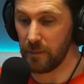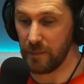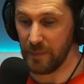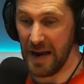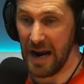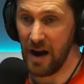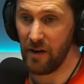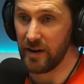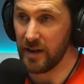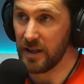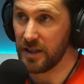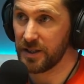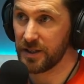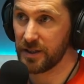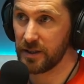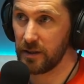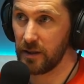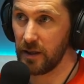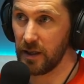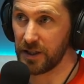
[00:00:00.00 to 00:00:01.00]

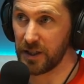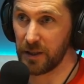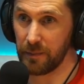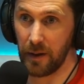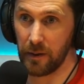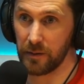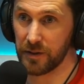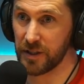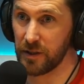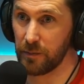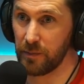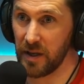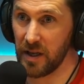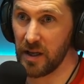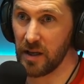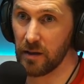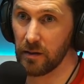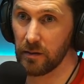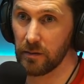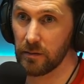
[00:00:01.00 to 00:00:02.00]
Paris is supposed to
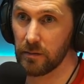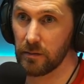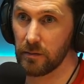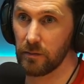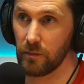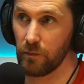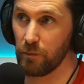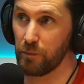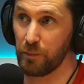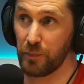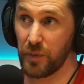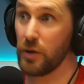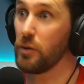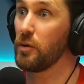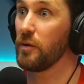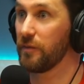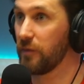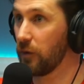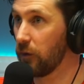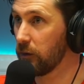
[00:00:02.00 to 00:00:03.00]
be
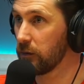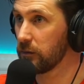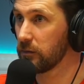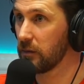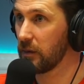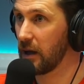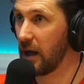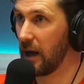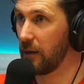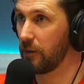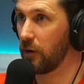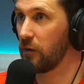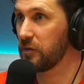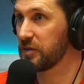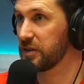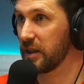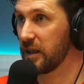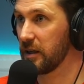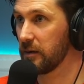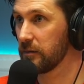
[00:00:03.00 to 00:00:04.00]
beautiful.
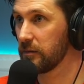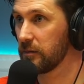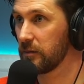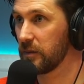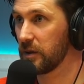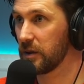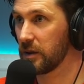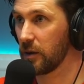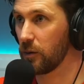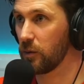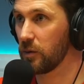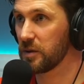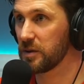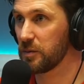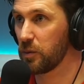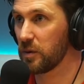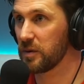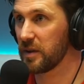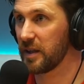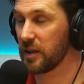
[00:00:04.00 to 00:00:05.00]
Obviously, you know, what,
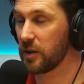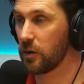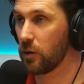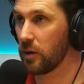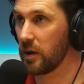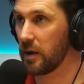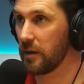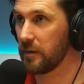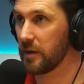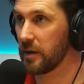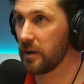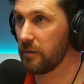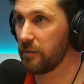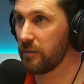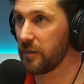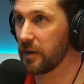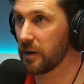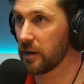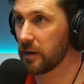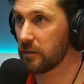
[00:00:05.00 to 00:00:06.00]
what do they call it? The,
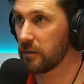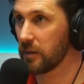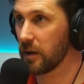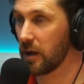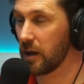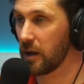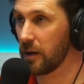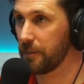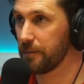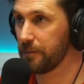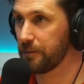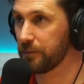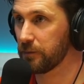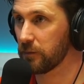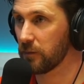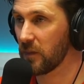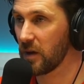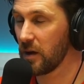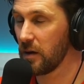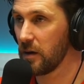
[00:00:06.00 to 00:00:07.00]
the, um,
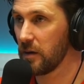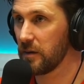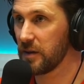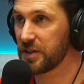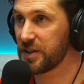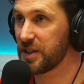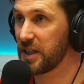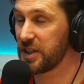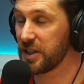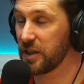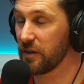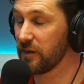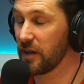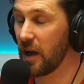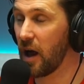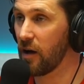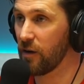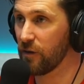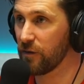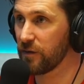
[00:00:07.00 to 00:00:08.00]
the city of
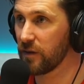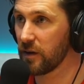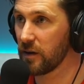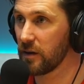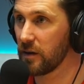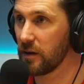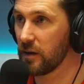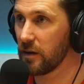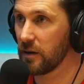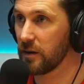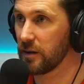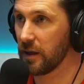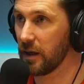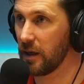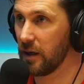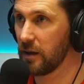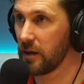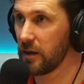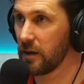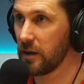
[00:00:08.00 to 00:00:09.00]
love.
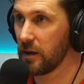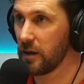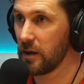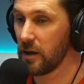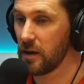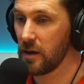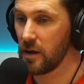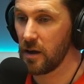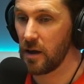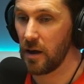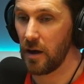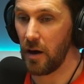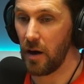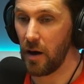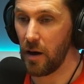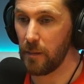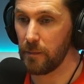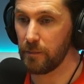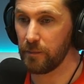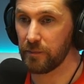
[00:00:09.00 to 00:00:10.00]
Yeah. Yeah.
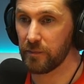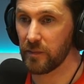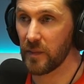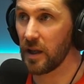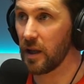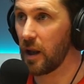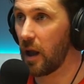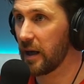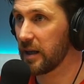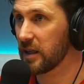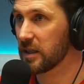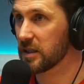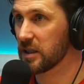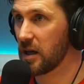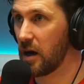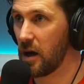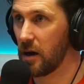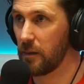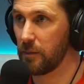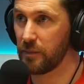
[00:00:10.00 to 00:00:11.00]
Um, lights
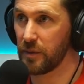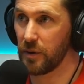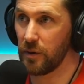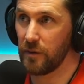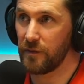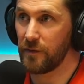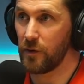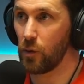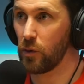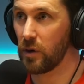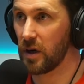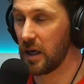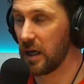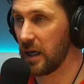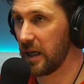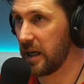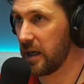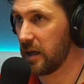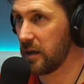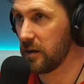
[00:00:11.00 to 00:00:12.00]
are beautiful,
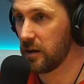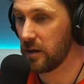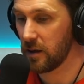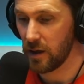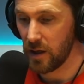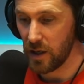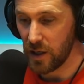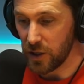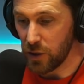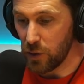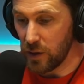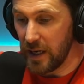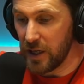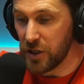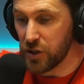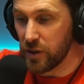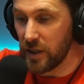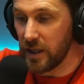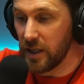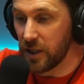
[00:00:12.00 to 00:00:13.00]
clean. You
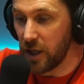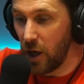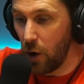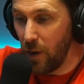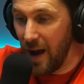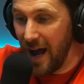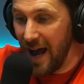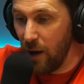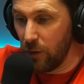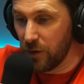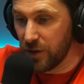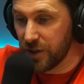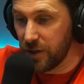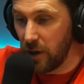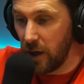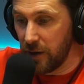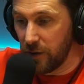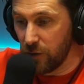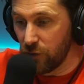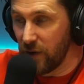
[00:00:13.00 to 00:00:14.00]
literally go
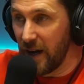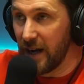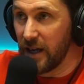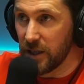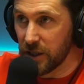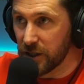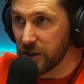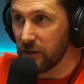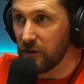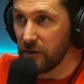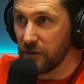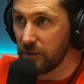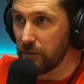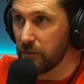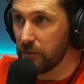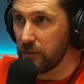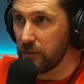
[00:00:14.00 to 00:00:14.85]
outside the radius of